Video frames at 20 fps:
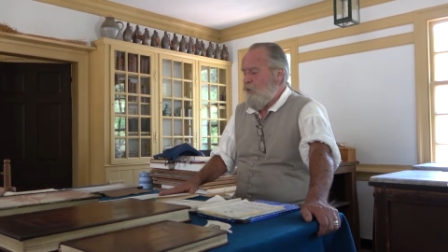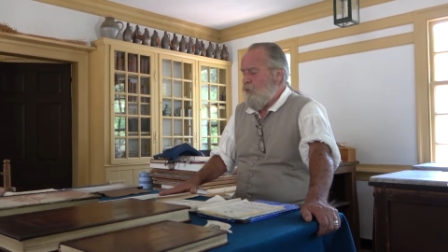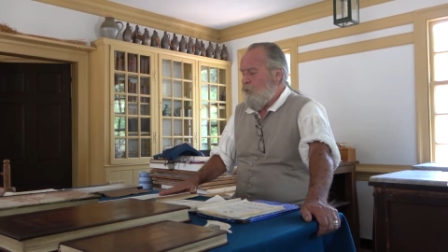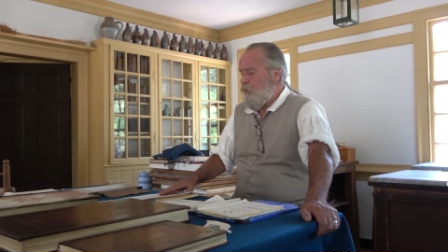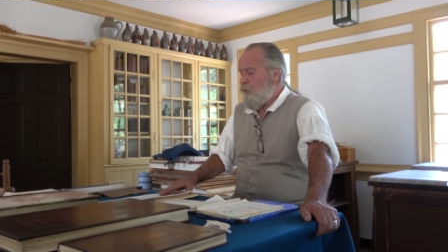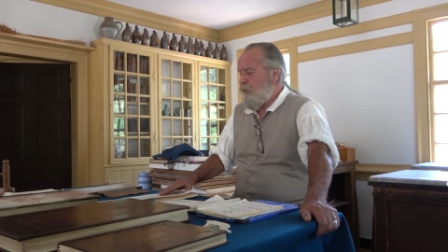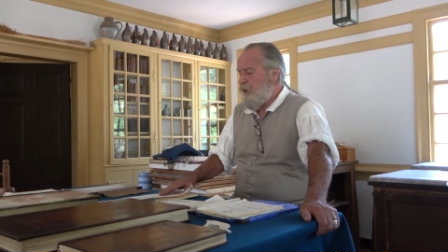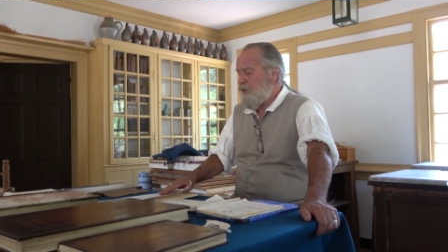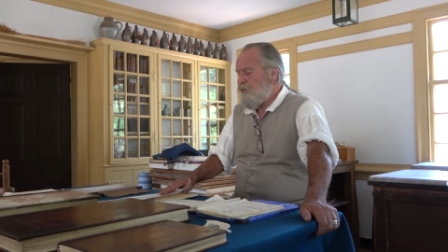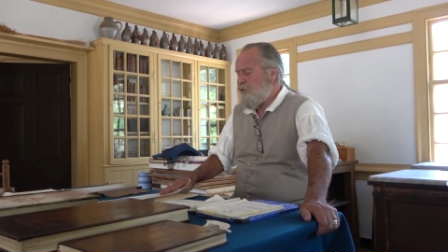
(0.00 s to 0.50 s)

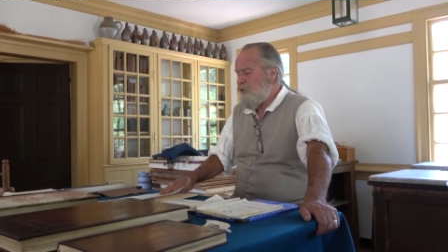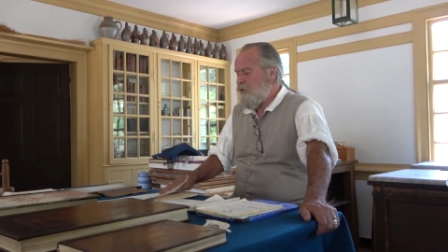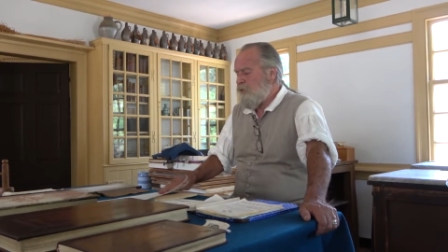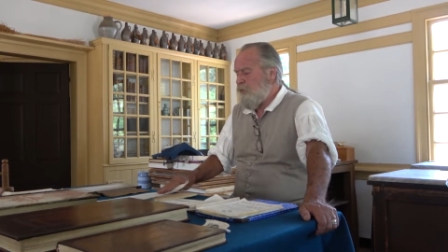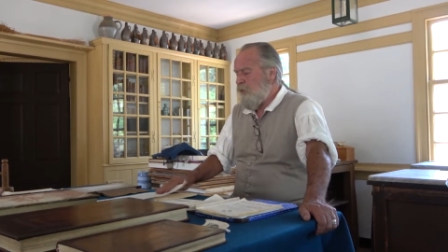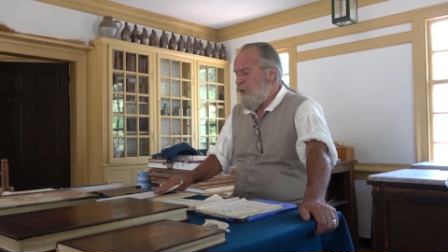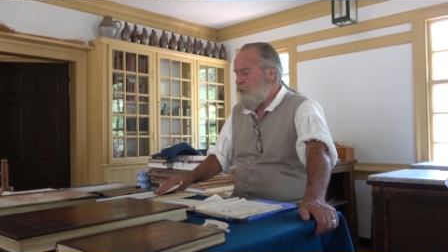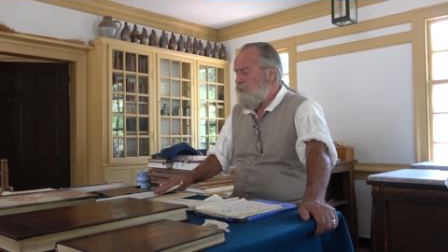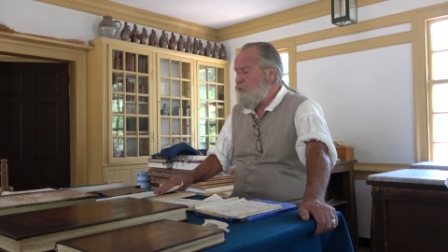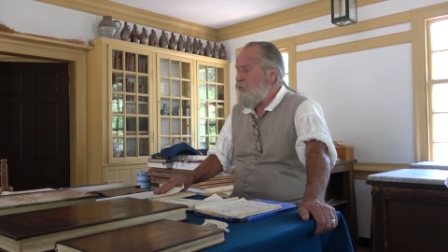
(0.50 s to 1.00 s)
Well, paste is
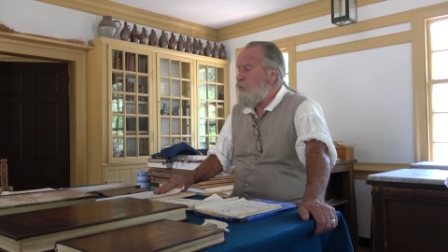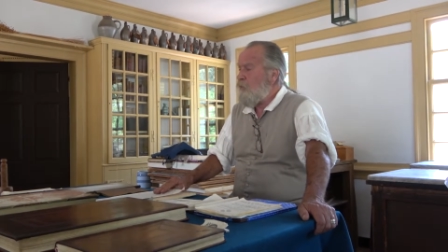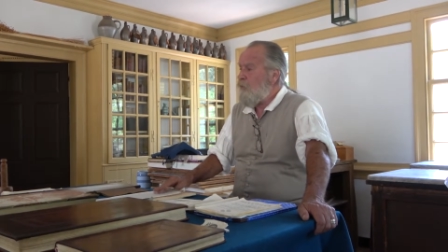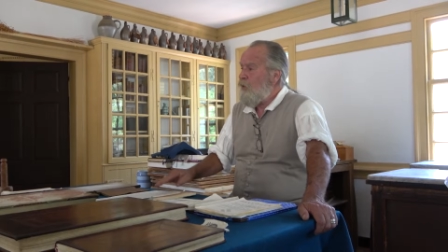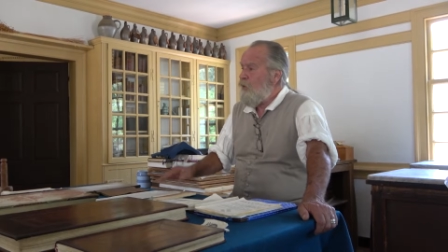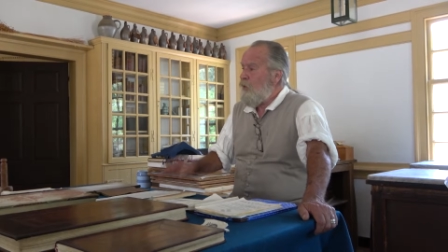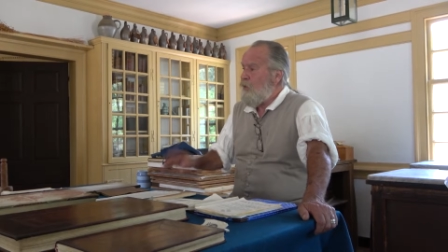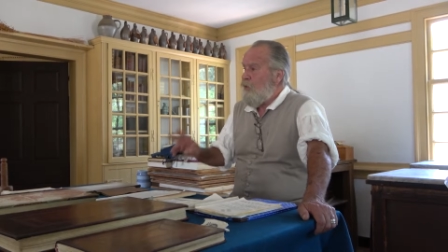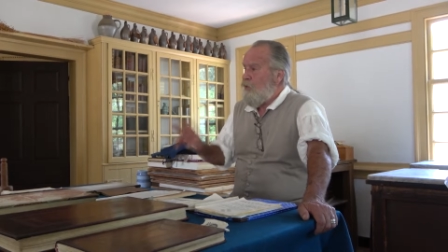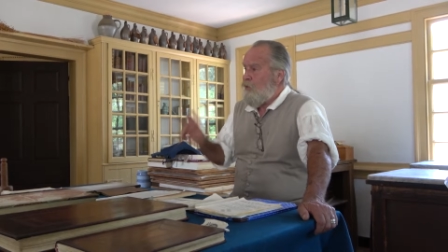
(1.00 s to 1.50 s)
made from
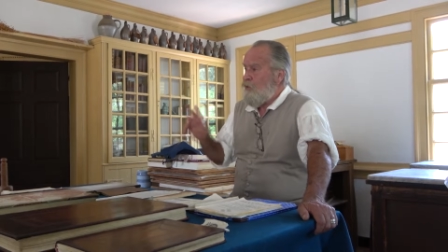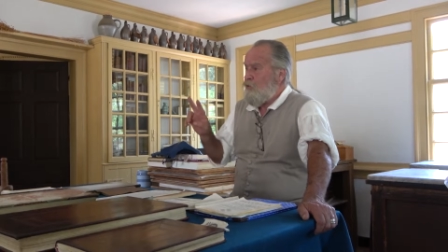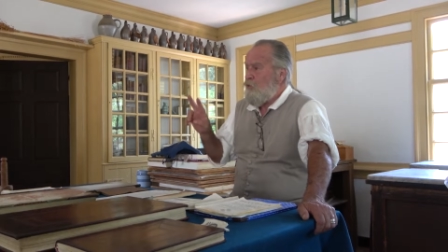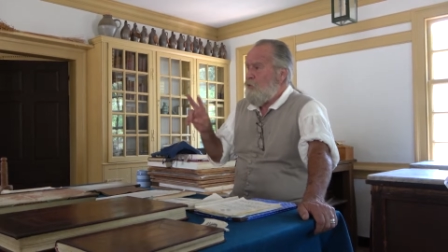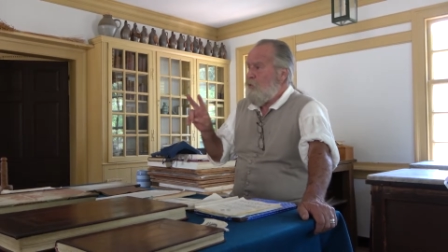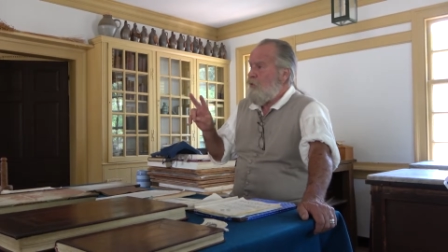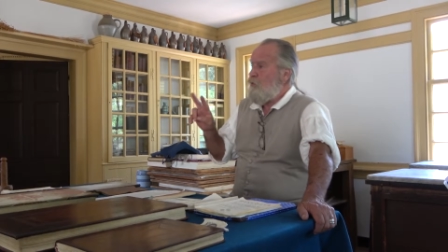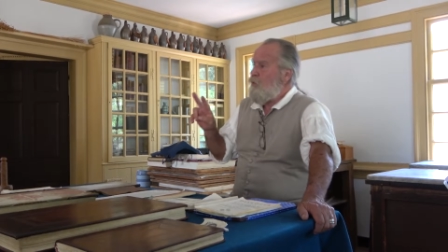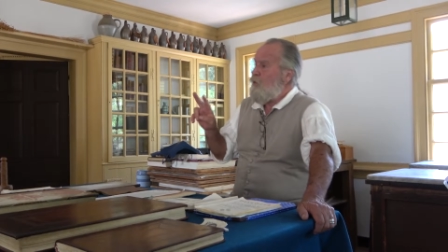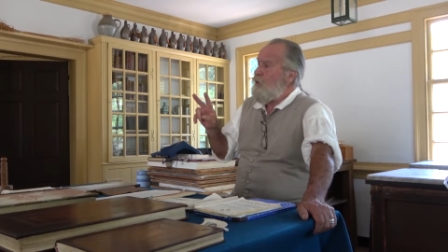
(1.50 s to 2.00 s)

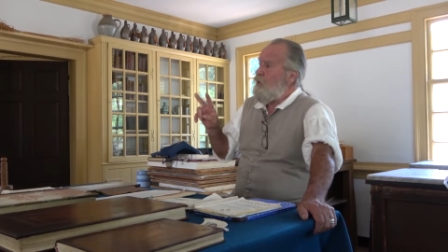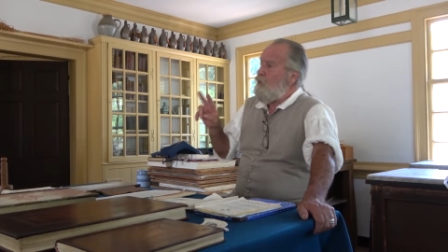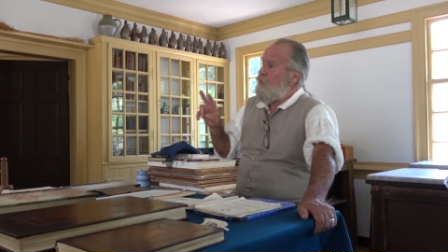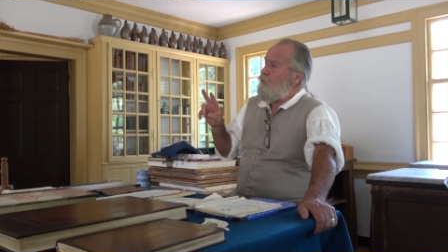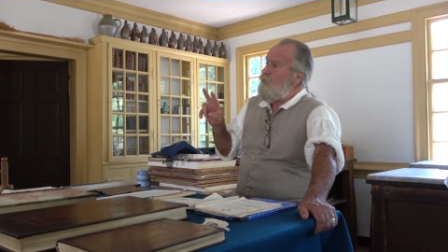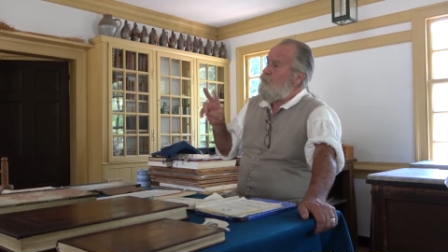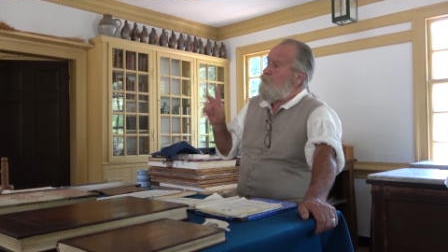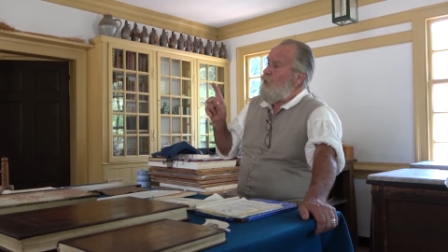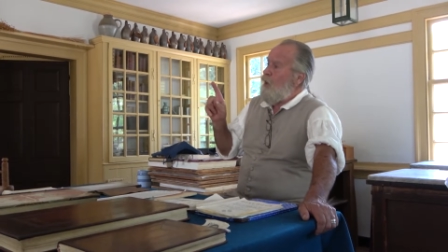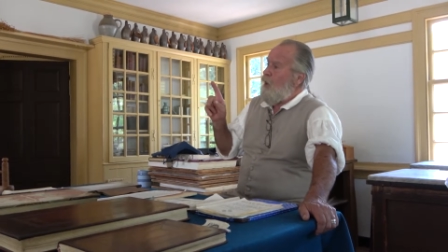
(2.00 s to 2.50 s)
2
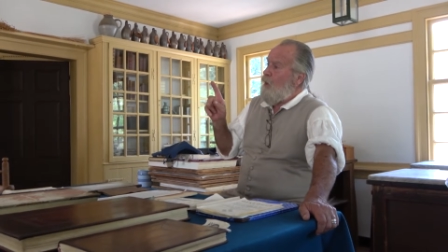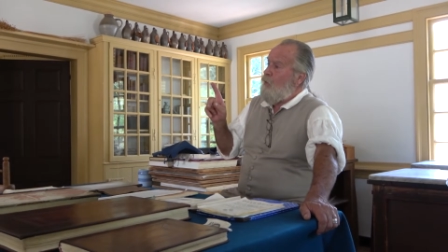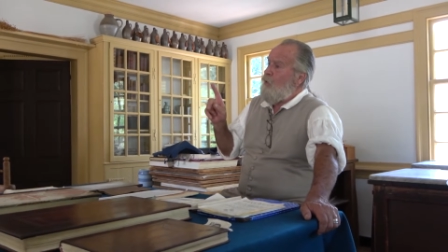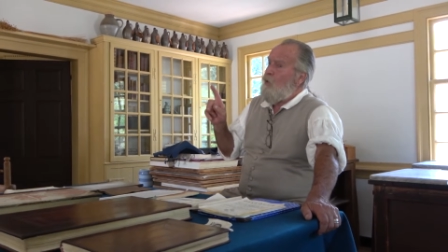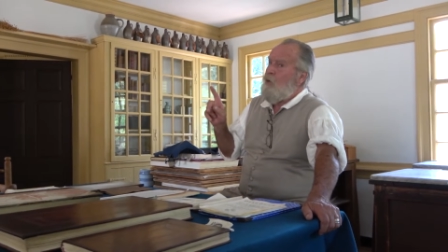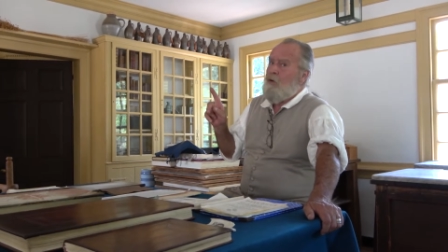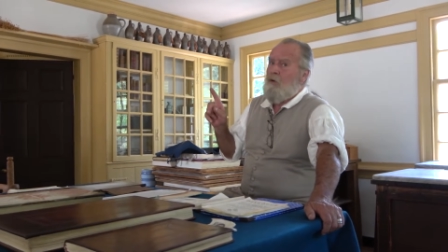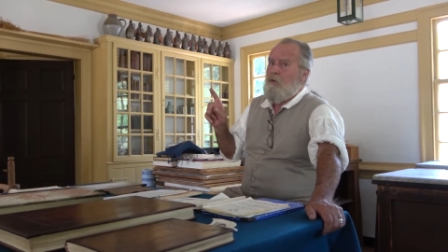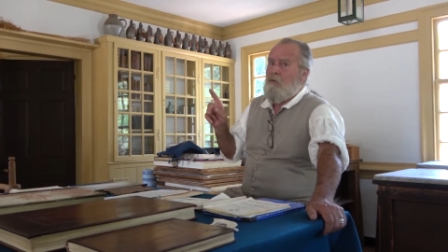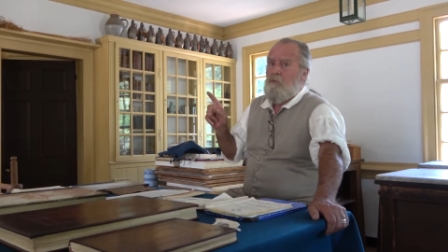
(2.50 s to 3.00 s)
ingredients,
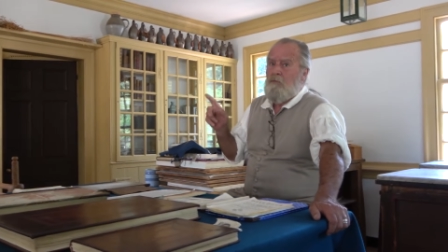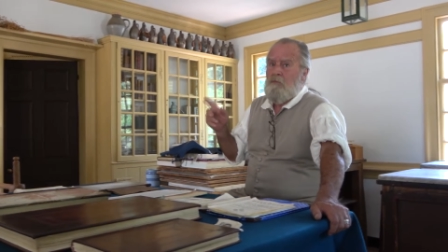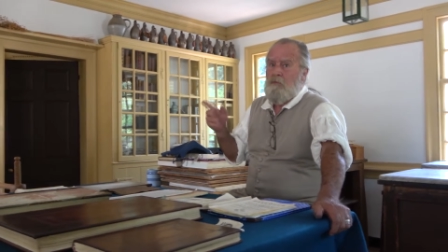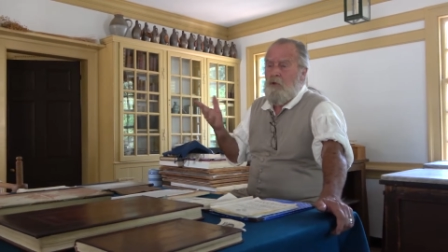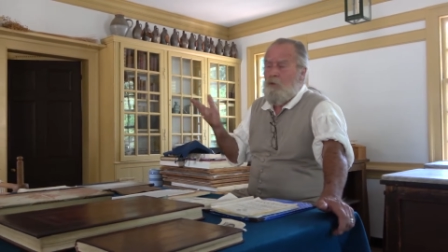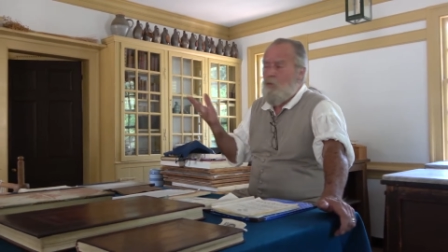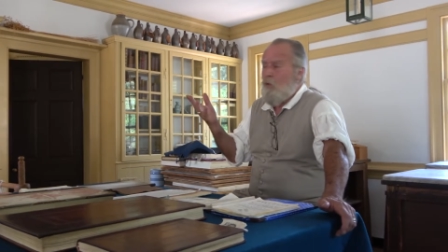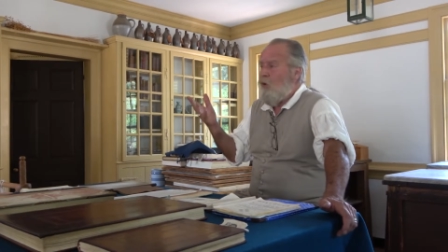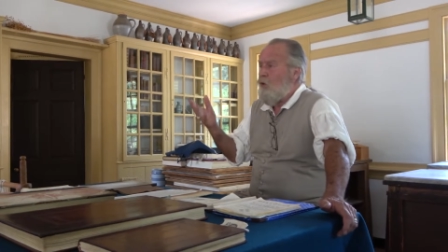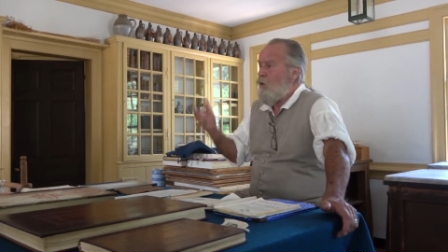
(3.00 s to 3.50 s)
flour
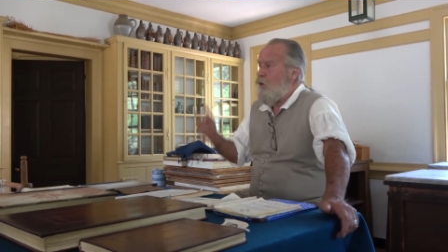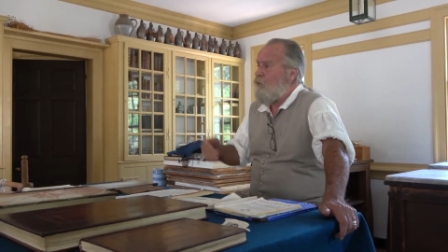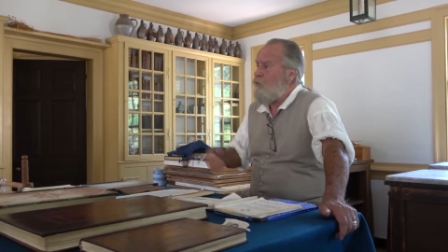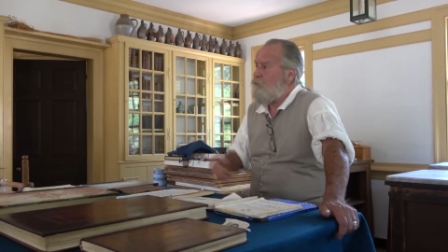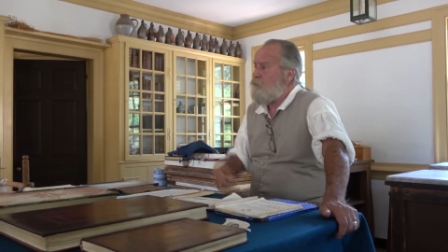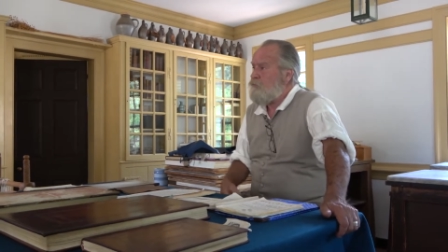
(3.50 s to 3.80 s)
and water.